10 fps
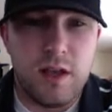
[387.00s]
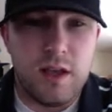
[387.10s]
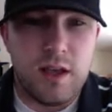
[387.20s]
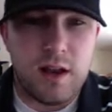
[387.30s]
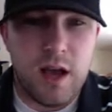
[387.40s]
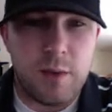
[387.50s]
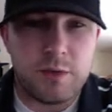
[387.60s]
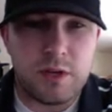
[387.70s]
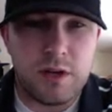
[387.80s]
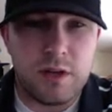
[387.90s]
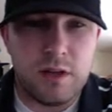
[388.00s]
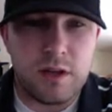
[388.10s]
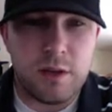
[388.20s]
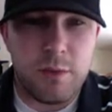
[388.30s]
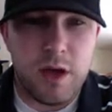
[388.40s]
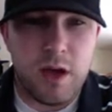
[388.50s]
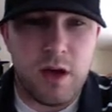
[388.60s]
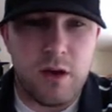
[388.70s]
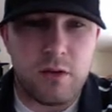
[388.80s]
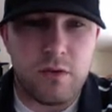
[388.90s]
and option click
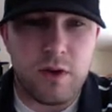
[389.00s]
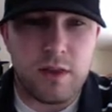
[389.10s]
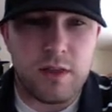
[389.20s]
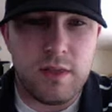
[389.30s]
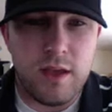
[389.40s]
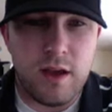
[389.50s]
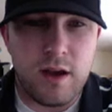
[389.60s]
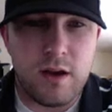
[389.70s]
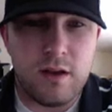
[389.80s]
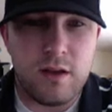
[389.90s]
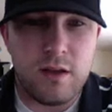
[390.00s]
about right there.